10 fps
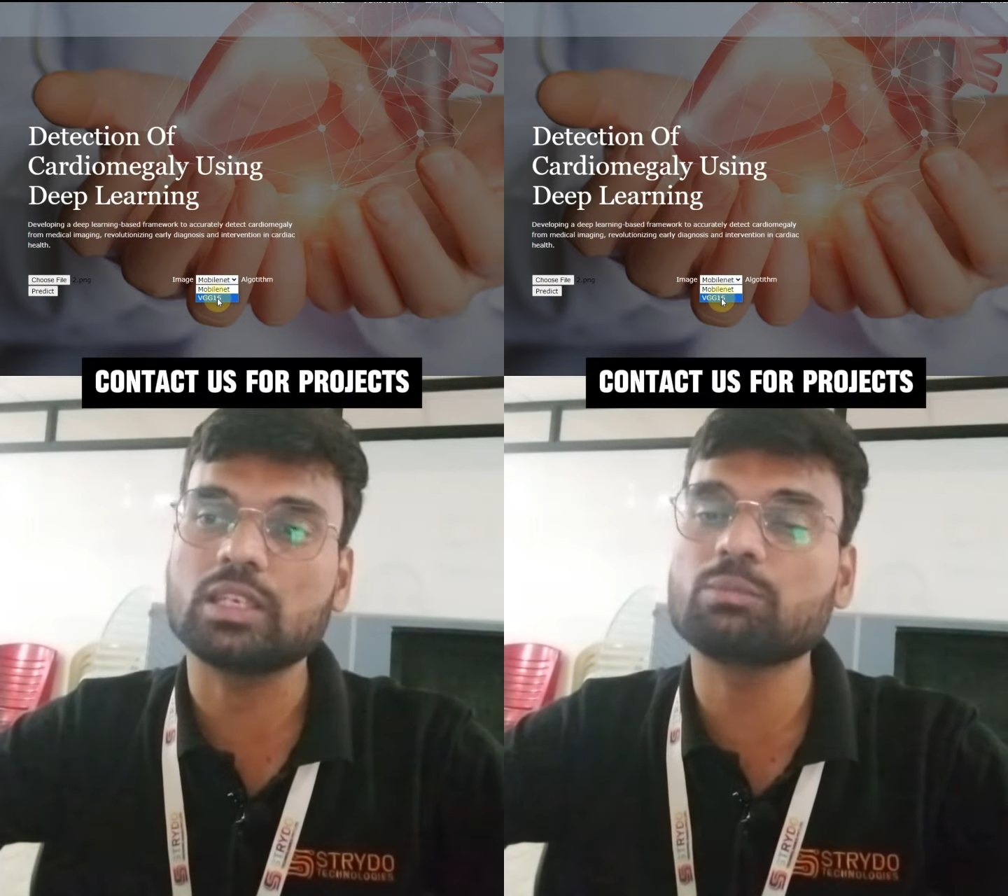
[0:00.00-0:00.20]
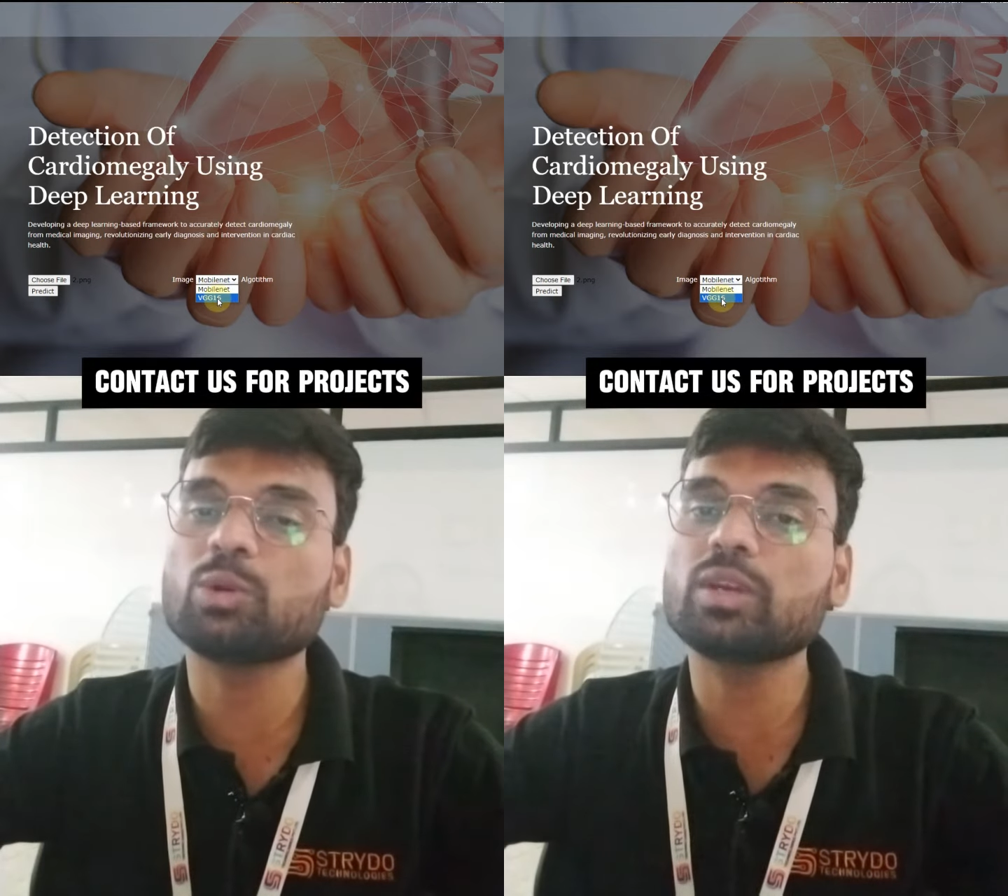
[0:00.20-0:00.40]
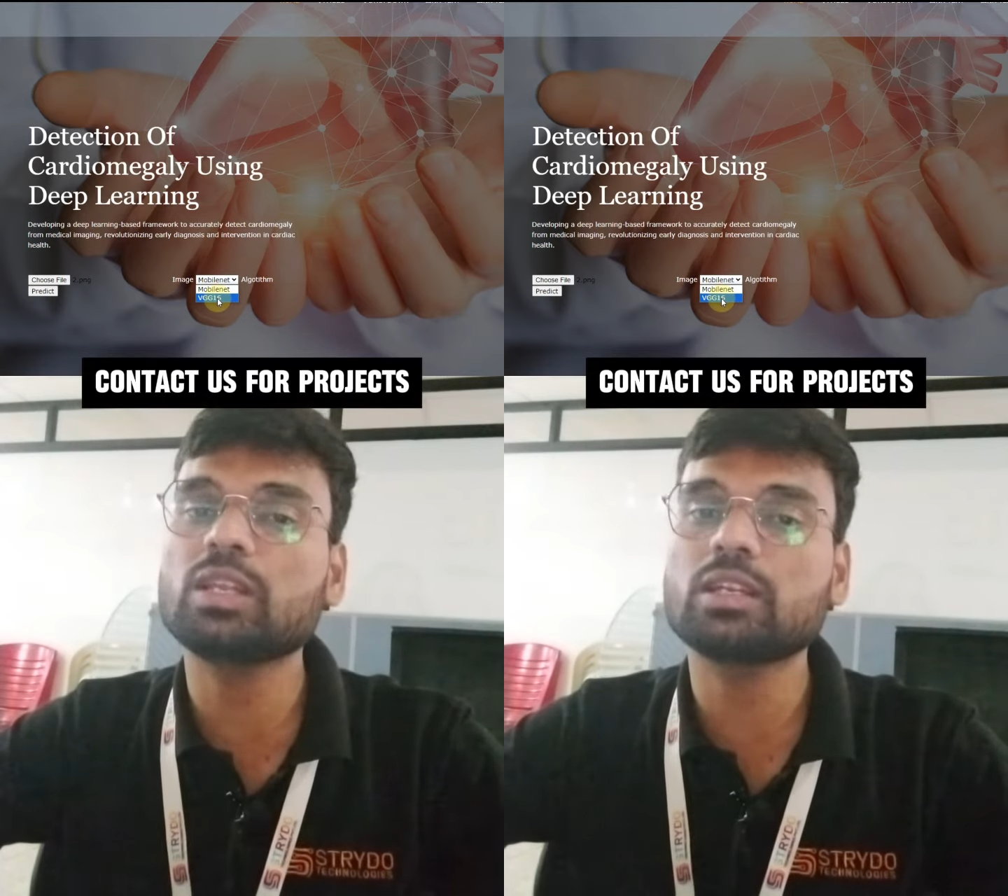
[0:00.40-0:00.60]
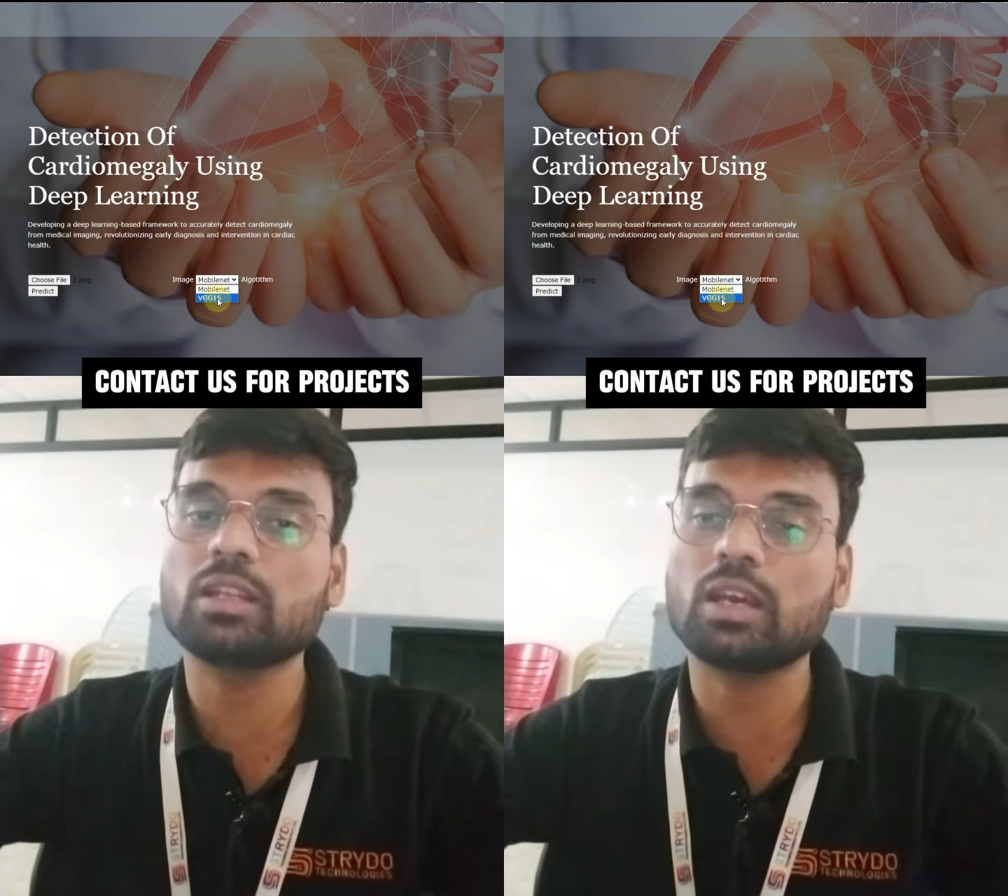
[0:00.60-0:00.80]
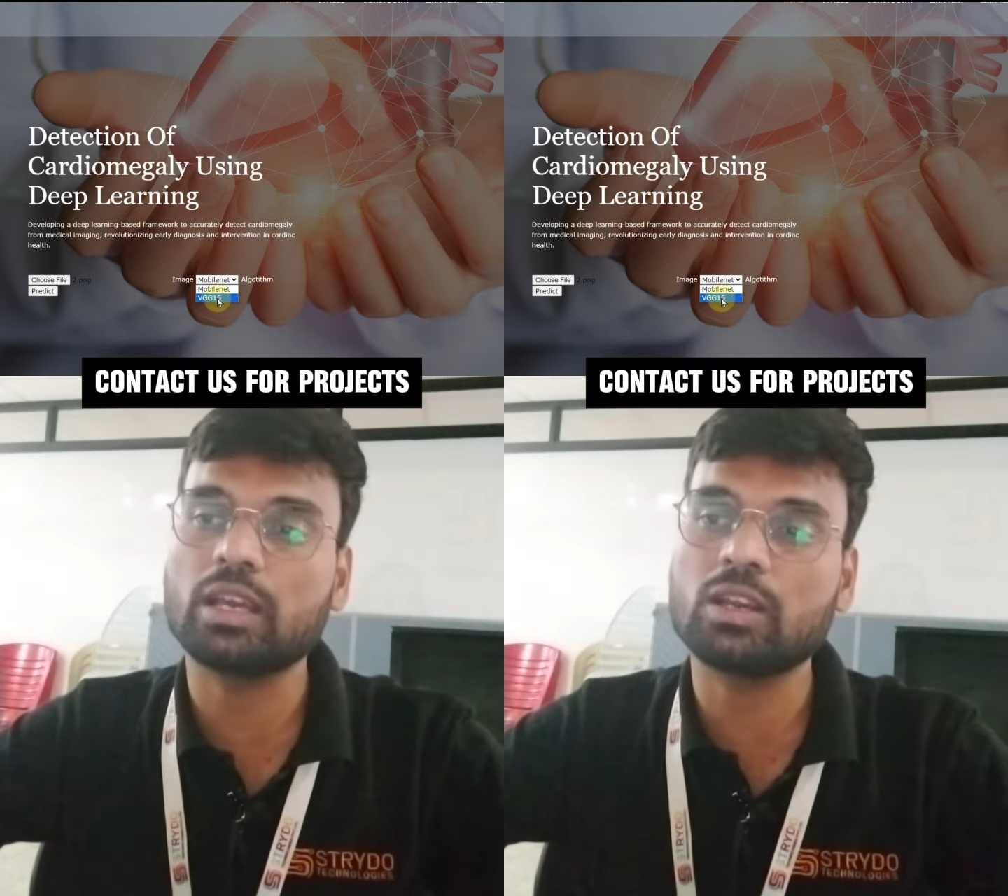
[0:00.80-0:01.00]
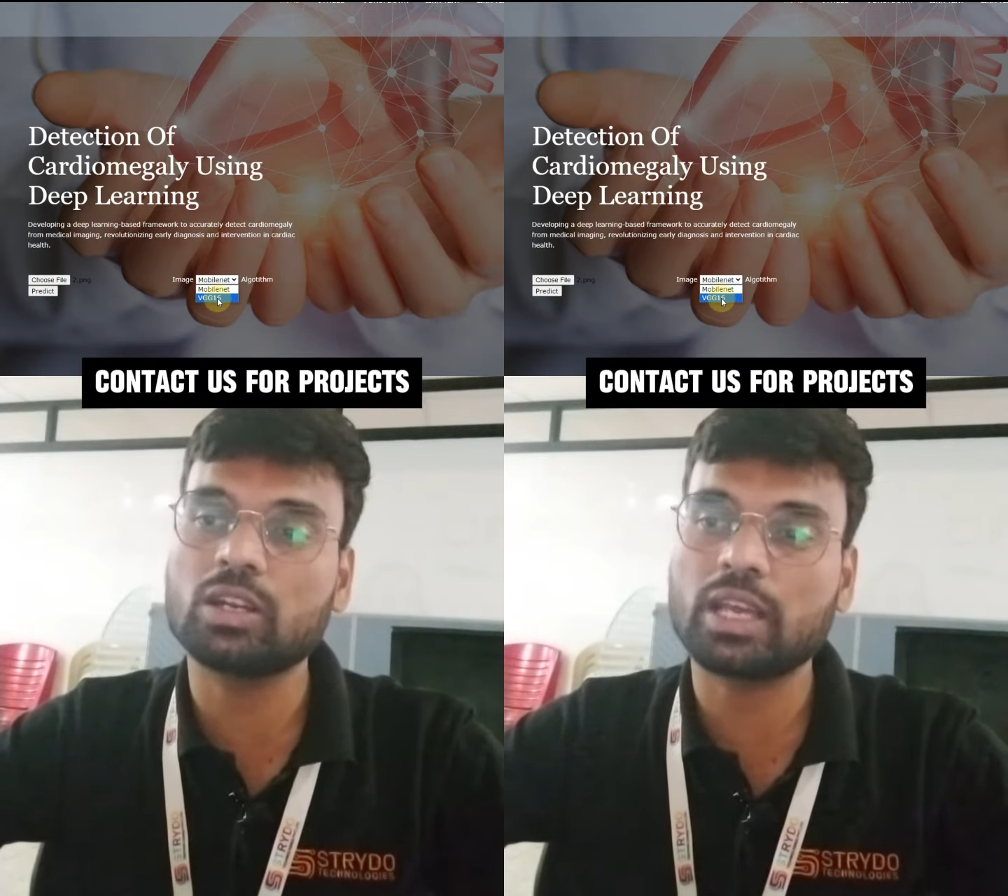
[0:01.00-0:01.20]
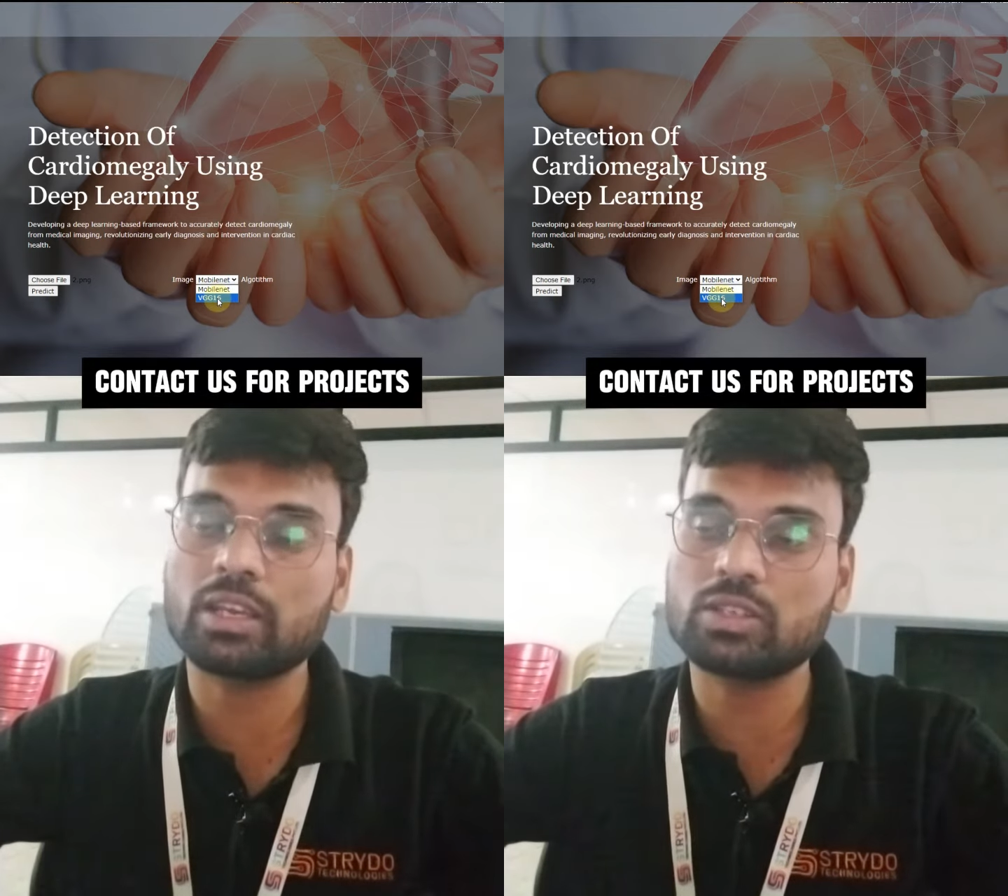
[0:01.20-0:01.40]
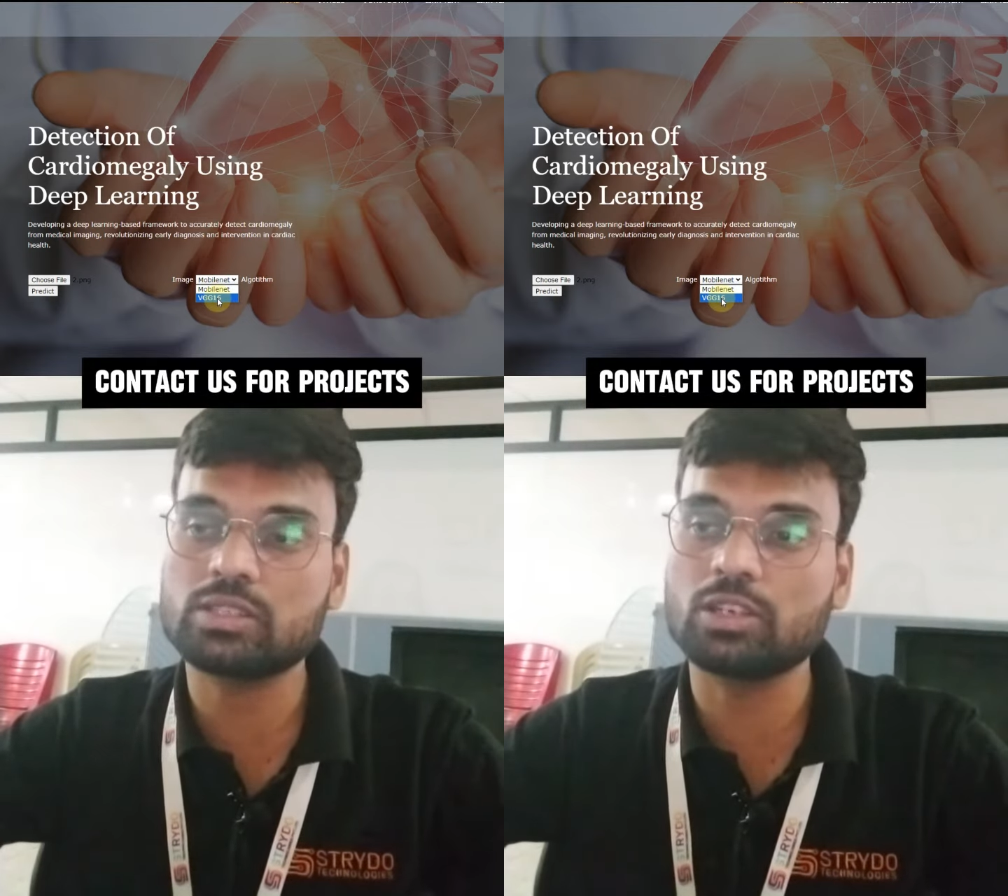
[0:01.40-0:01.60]
in MobileNet I got
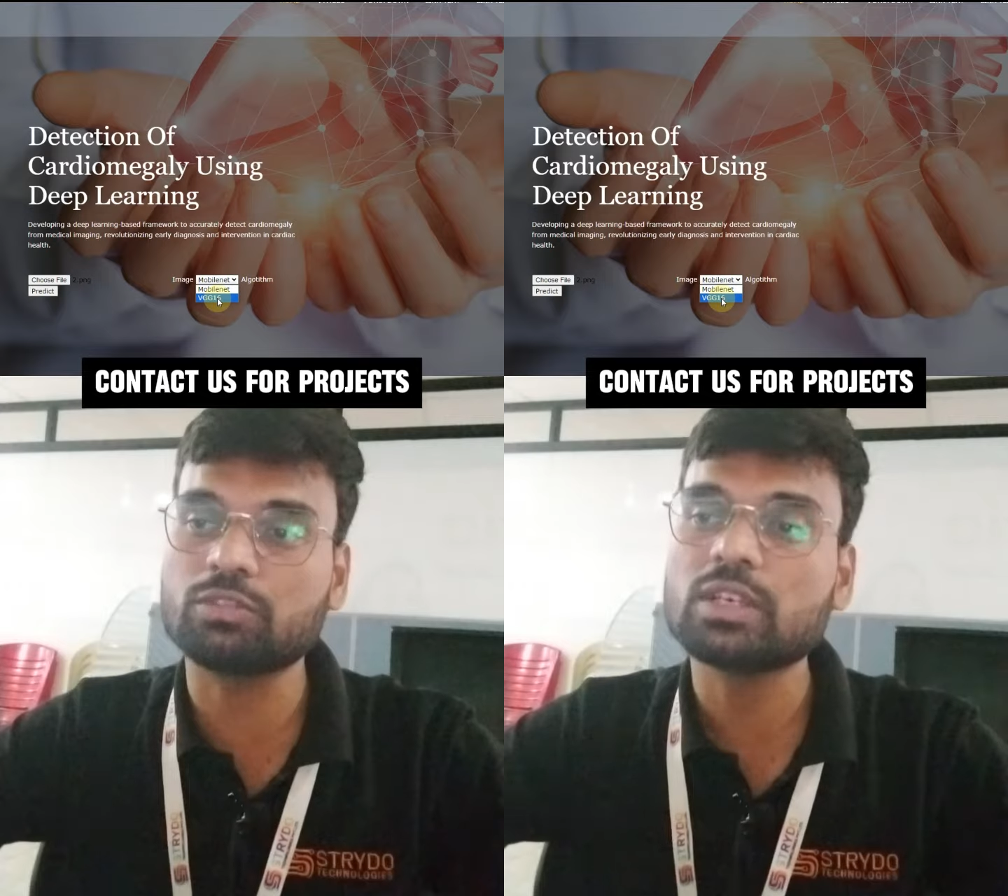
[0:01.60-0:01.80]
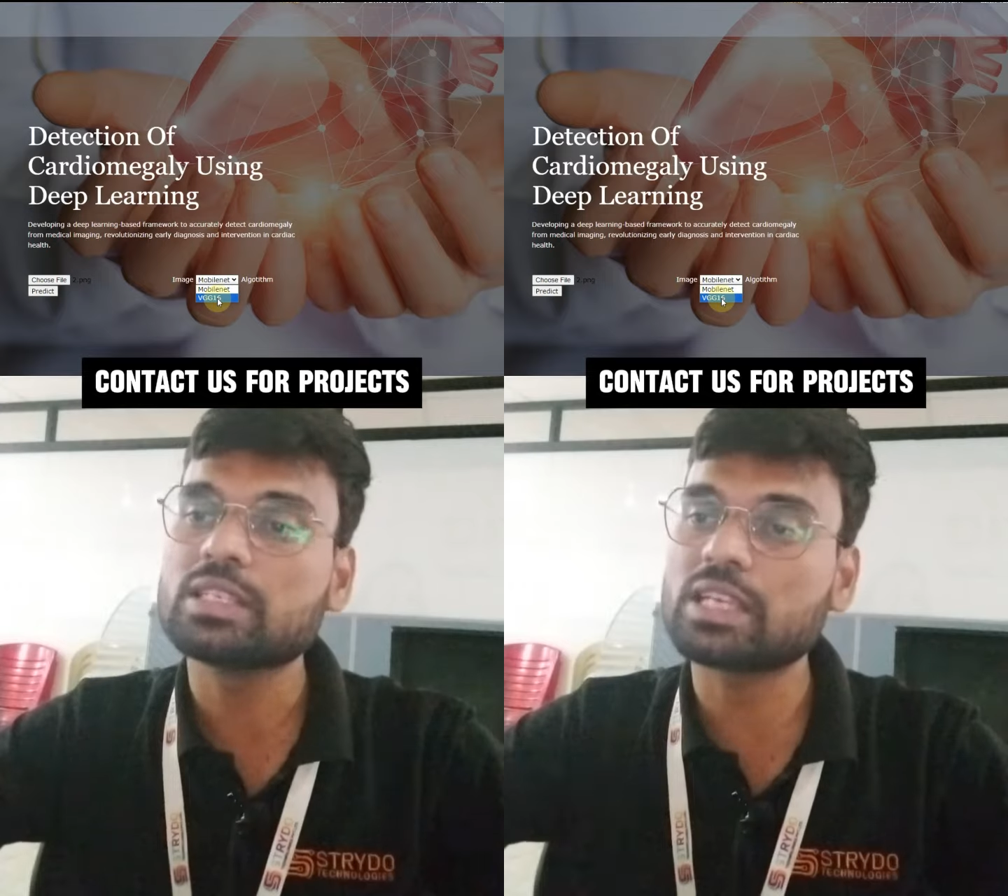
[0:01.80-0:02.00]
accuracy of